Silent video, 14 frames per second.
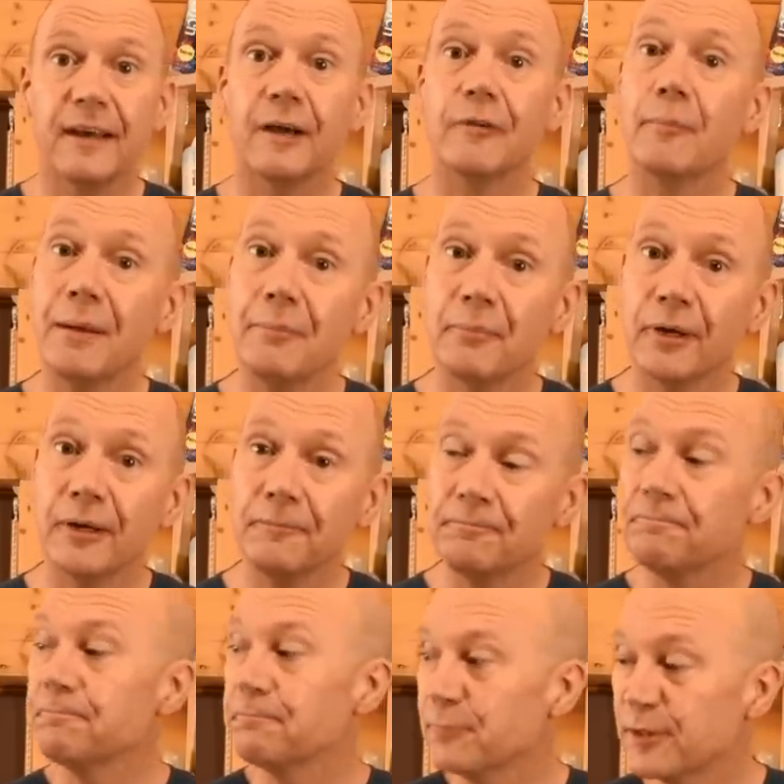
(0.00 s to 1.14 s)
and remember
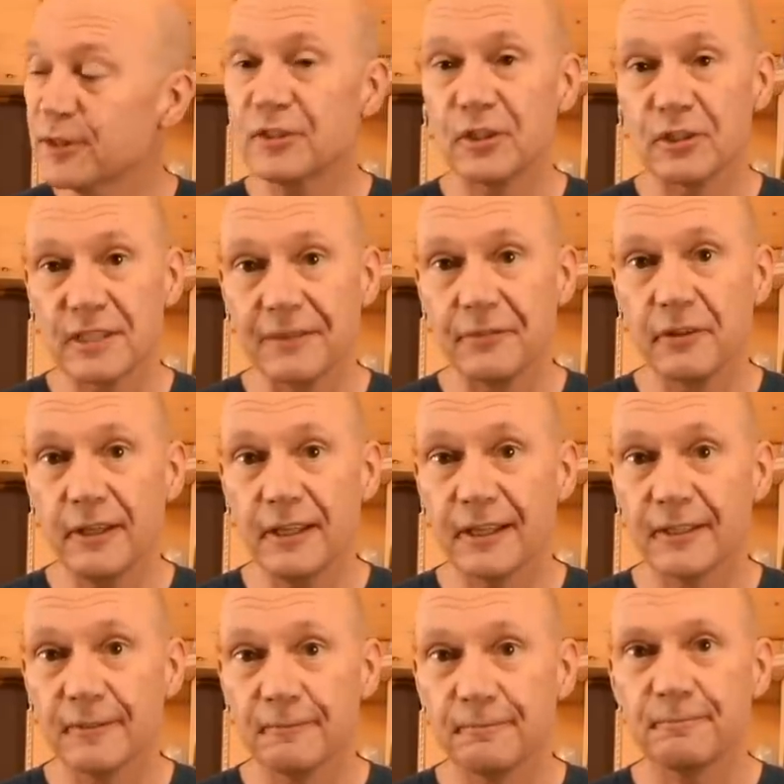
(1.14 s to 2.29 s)
to just have a
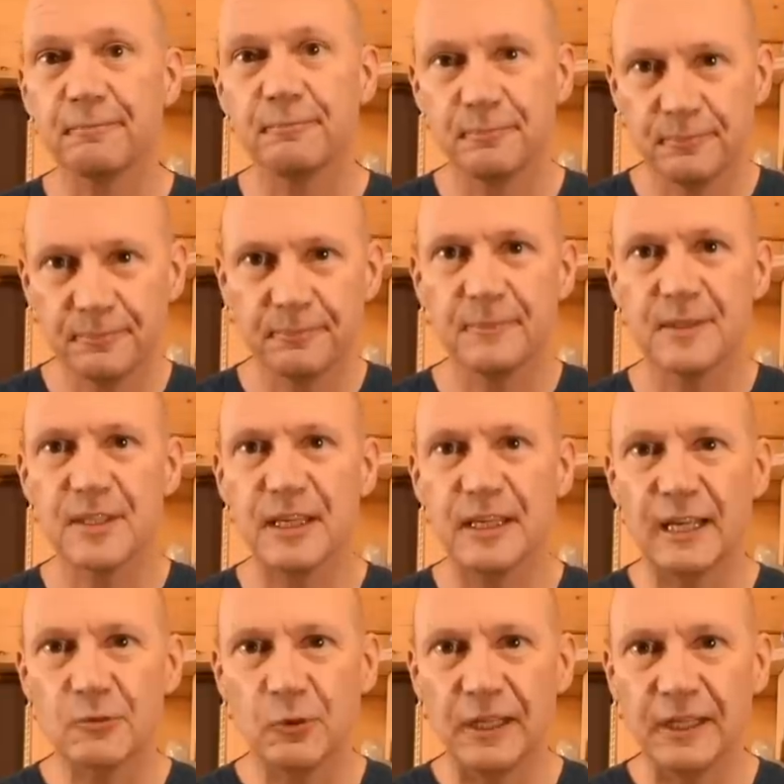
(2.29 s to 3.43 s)
think. See you
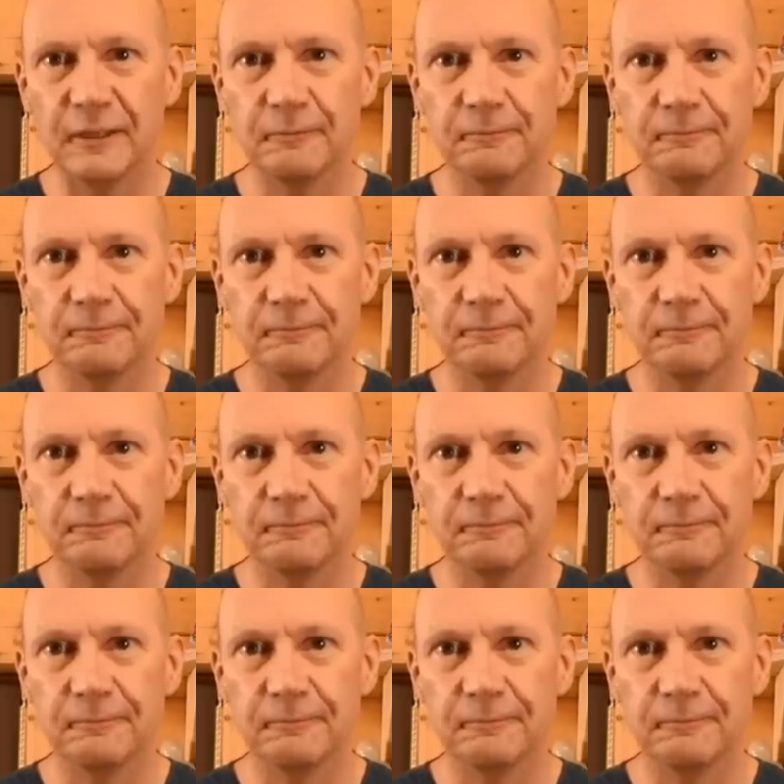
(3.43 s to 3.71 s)
next week.